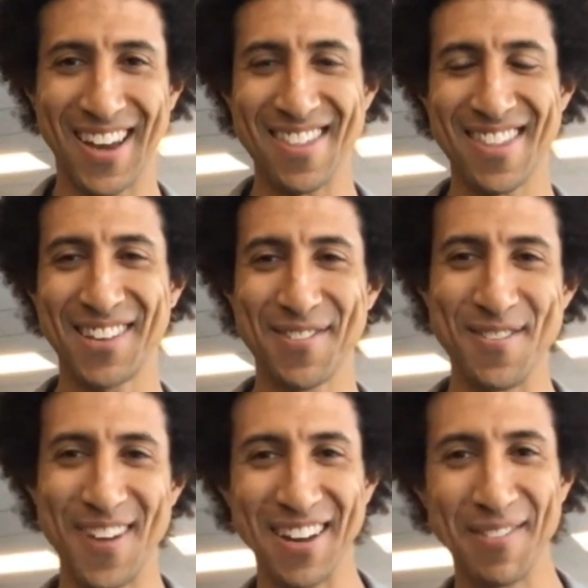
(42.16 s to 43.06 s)
Thanks for
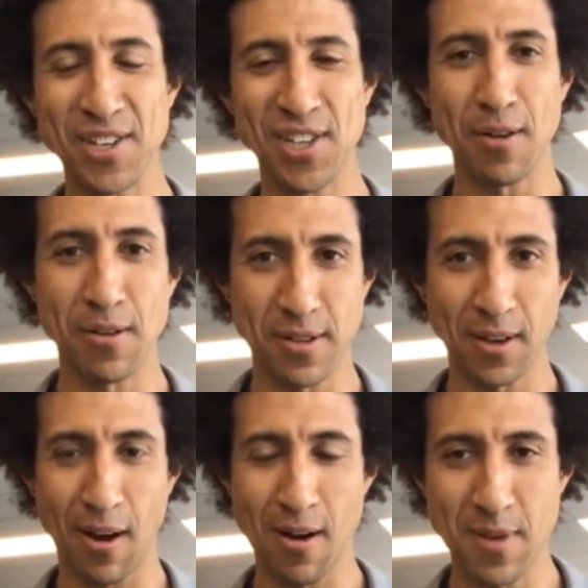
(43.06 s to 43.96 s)
inviting me. Shout out to the
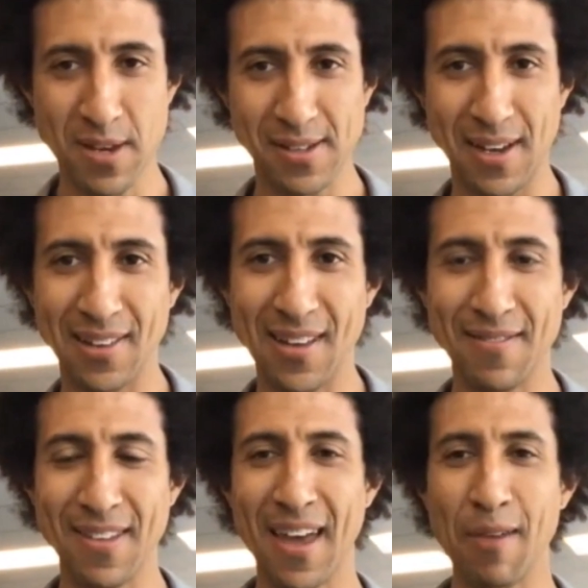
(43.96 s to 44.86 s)
Carbys. I love
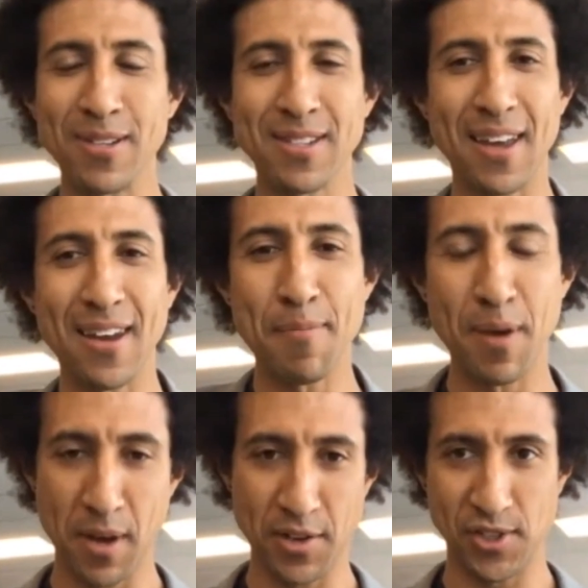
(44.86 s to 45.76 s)
that that was set up. I'm
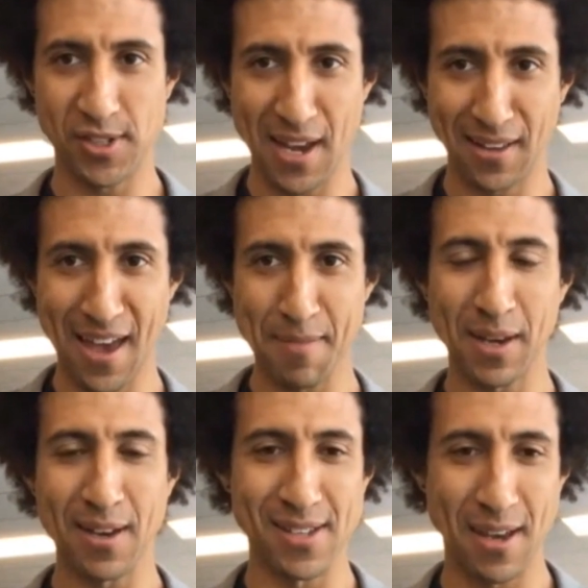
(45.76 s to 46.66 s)
not just saying that
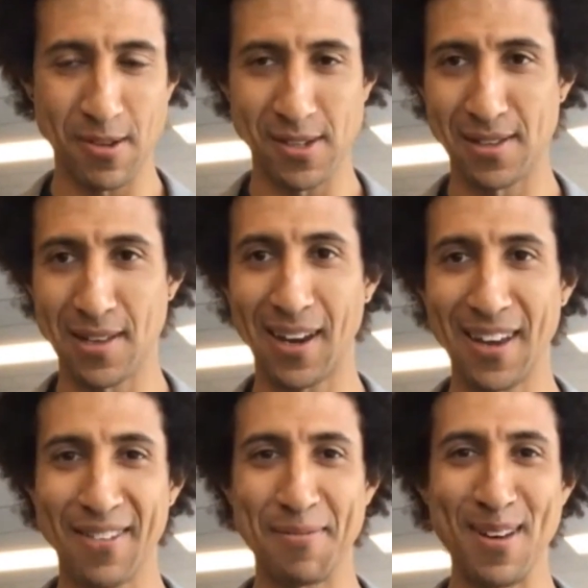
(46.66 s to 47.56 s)
because I was lucky
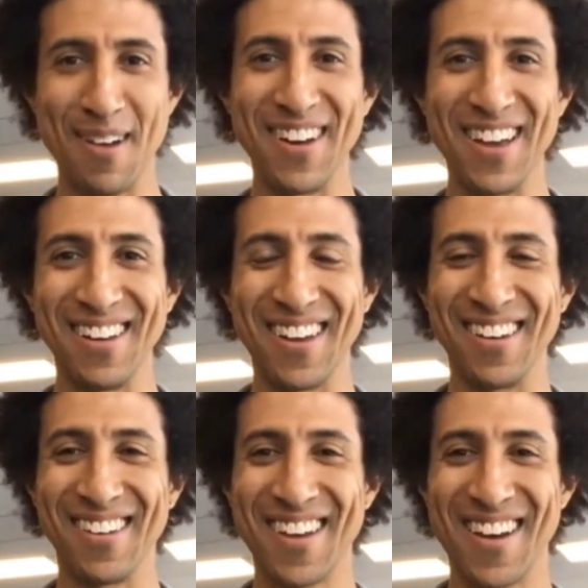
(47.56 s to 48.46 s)
enough to be nominated
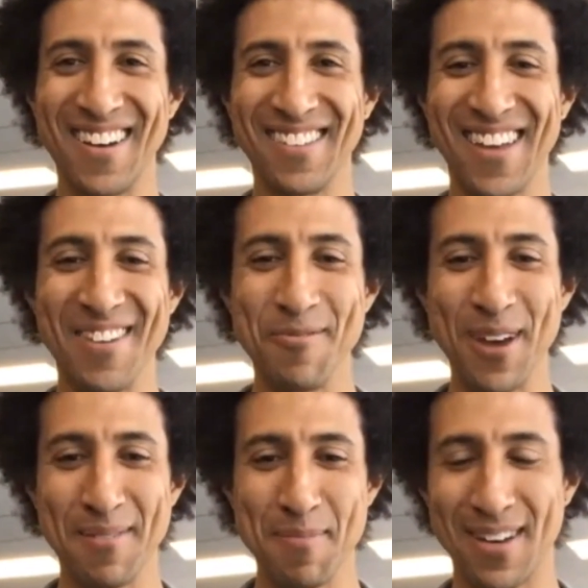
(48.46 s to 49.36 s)
and
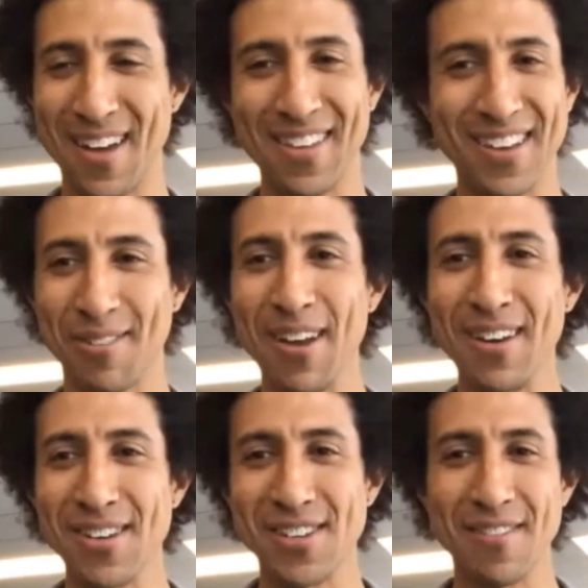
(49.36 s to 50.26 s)
win, but I think it's a great
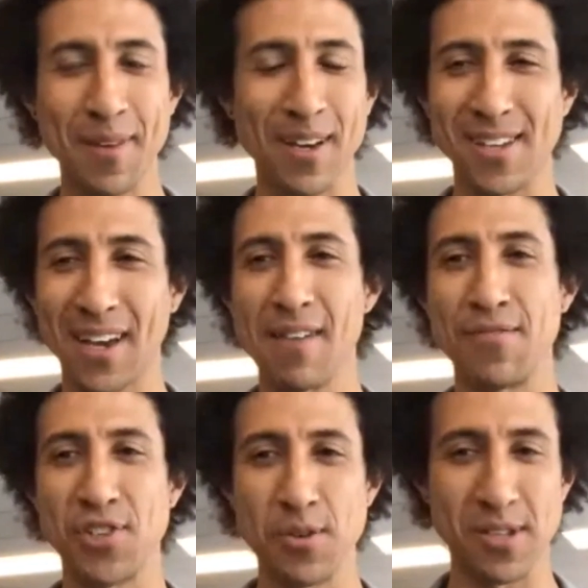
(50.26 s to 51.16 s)
initiative because it kind of
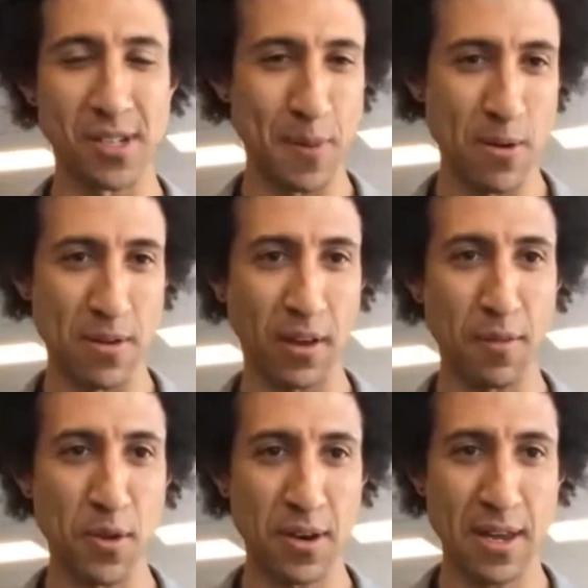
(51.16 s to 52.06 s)
shows the spirit of the
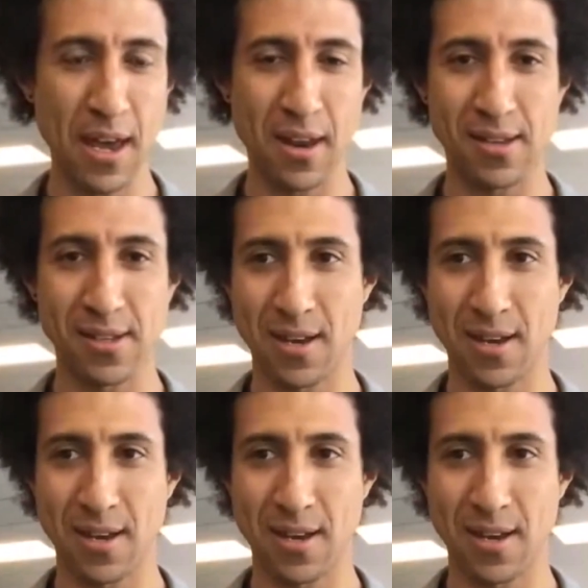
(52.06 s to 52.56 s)
community, and it